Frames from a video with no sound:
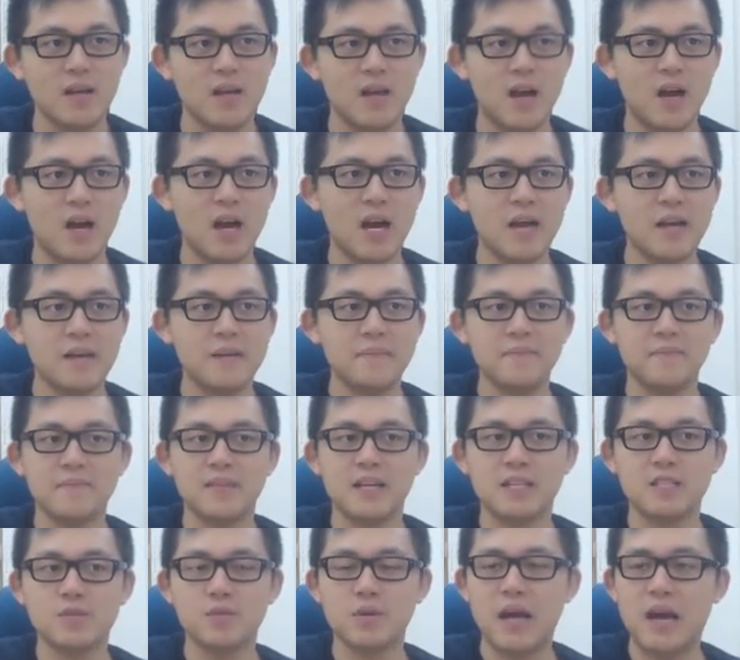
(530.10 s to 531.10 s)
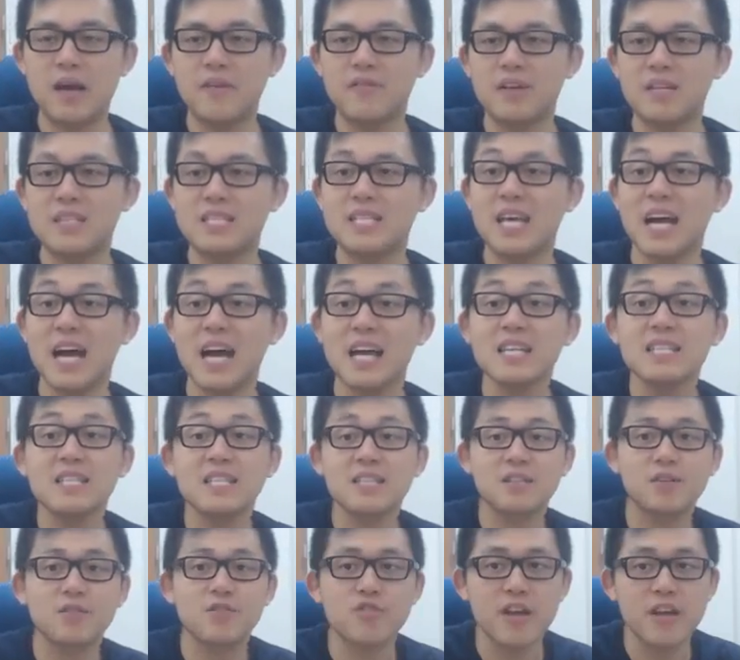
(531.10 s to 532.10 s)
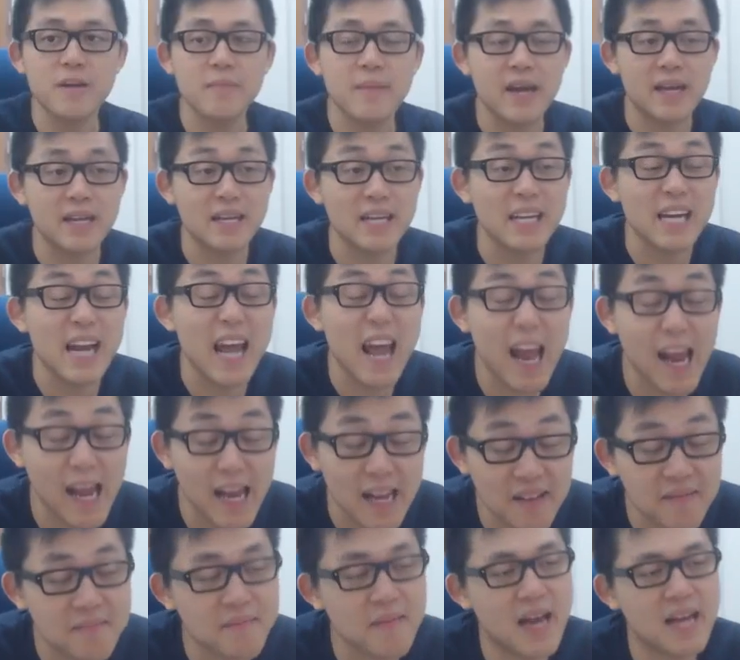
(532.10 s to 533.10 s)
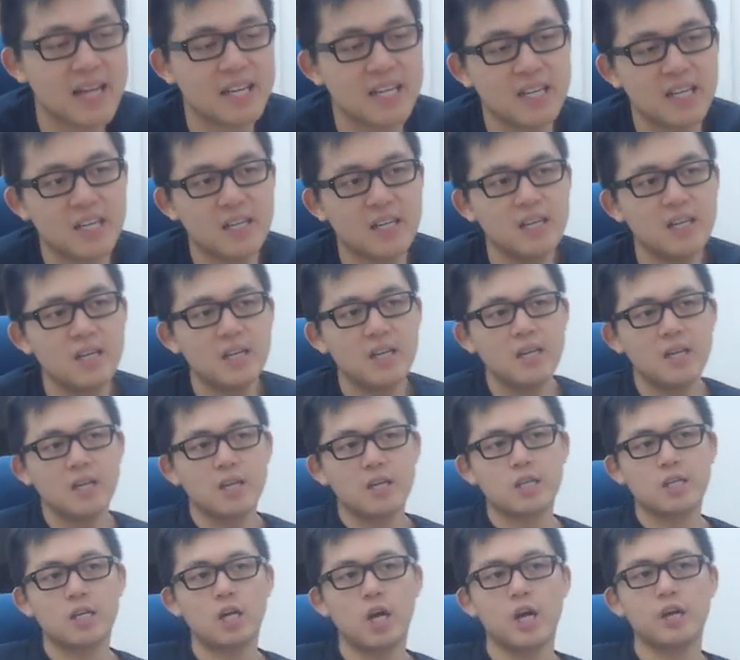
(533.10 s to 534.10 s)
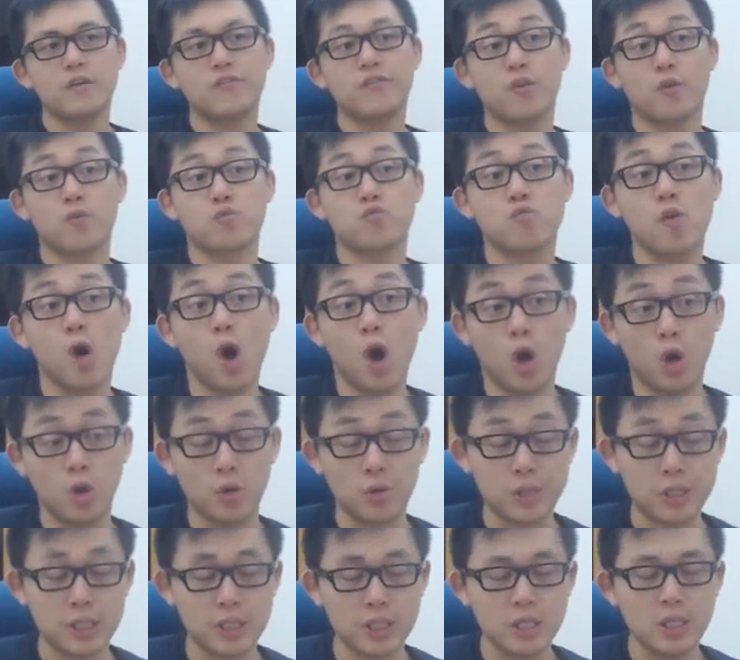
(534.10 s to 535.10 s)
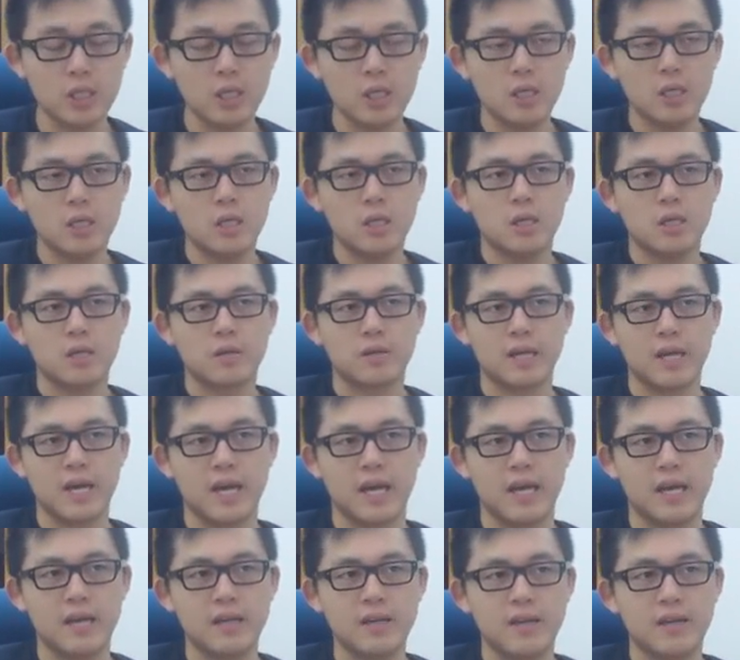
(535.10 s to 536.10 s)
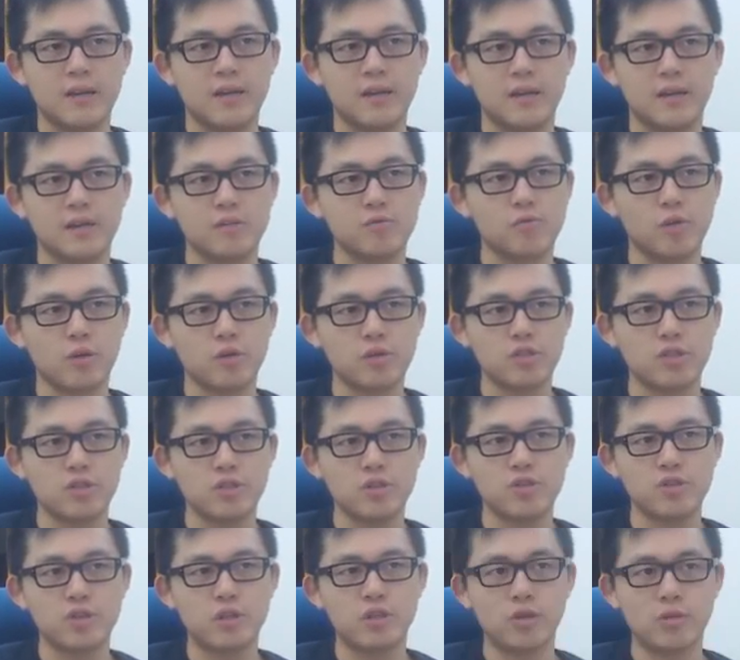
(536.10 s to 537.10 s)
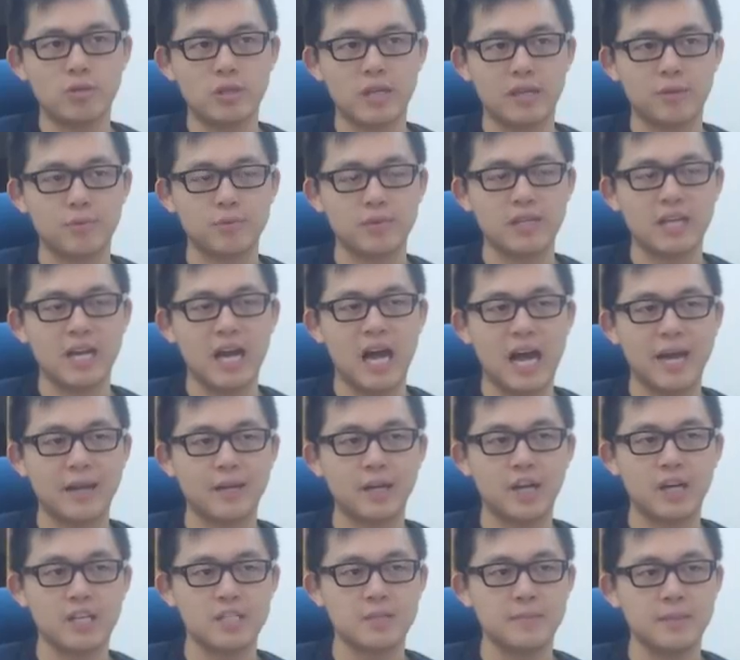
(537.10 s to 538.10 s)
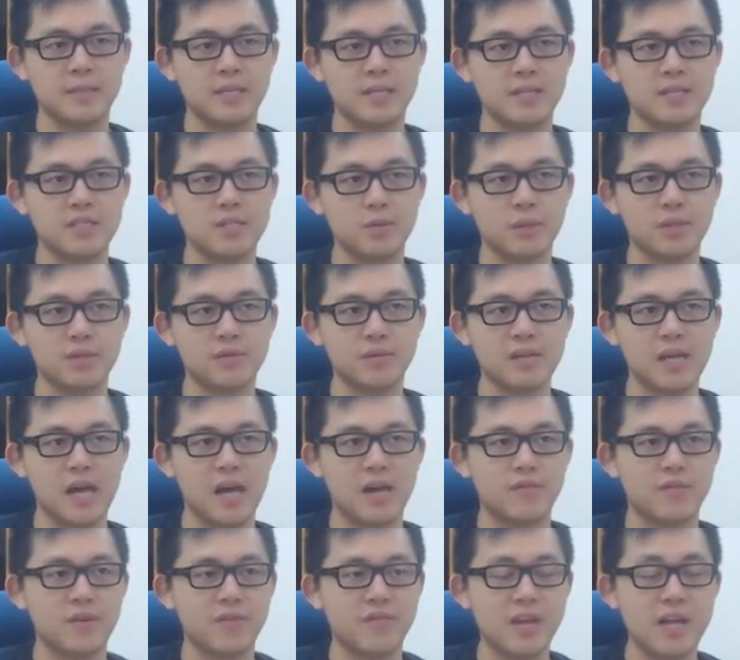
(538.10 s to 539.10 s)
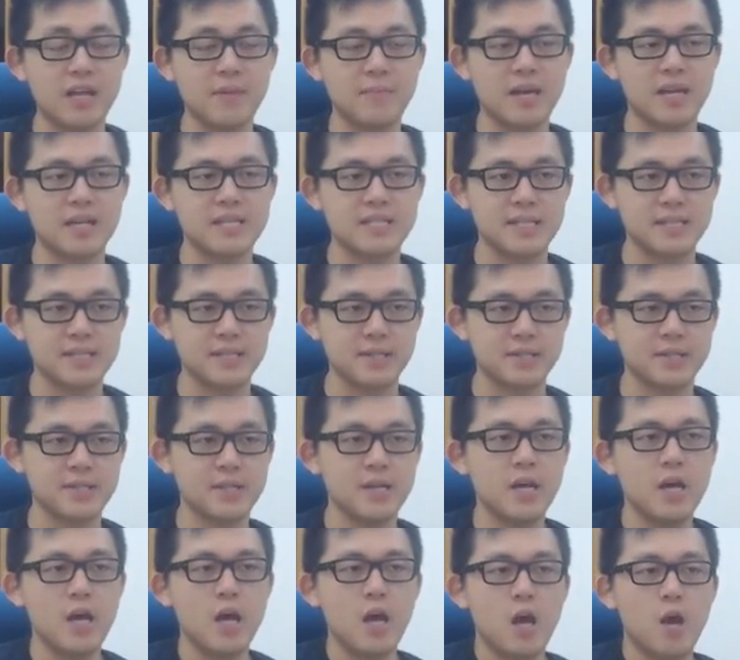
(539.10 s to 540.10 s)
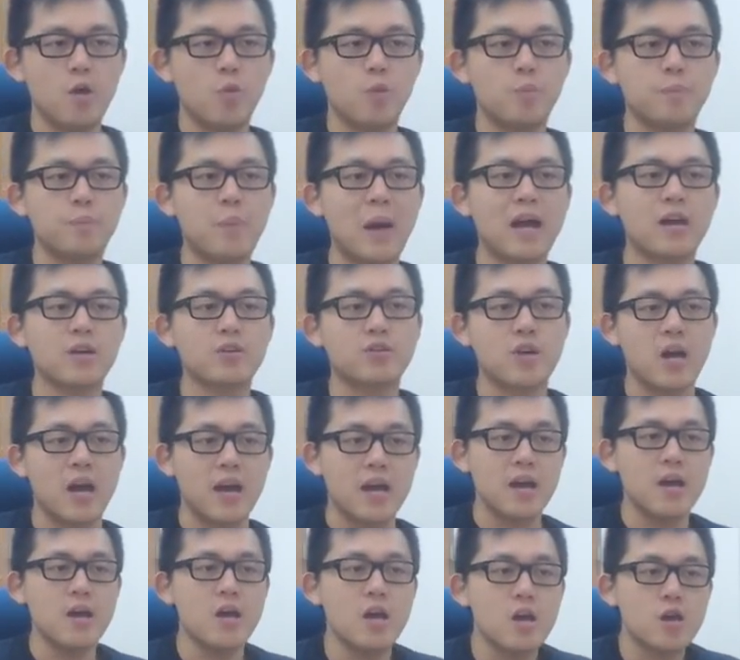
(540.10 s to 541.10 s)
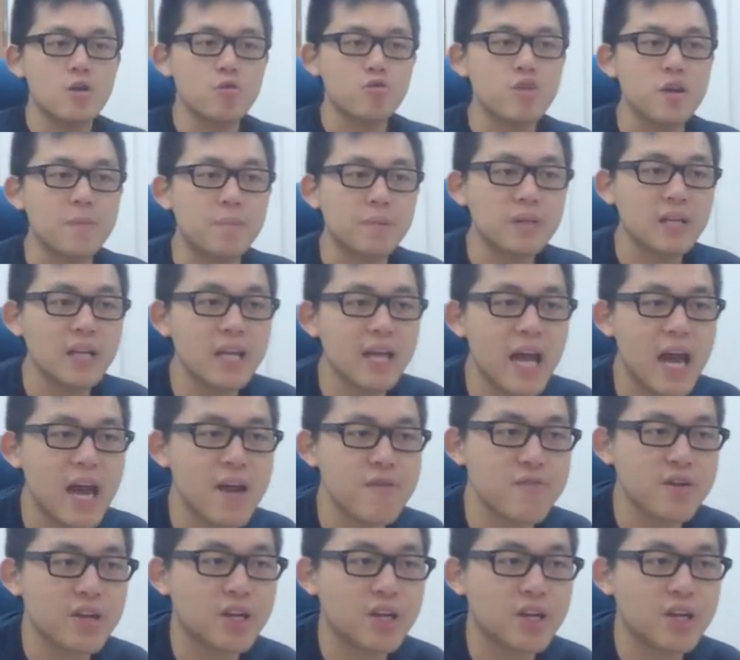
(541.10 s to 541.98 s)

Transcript: Alright, next we have Test Greymane, an 8 mana card for Rogue. Okay, Rogues usually don't like really high cost minions. So what do we have? 8 mana 6/6. Battlecry. Replay every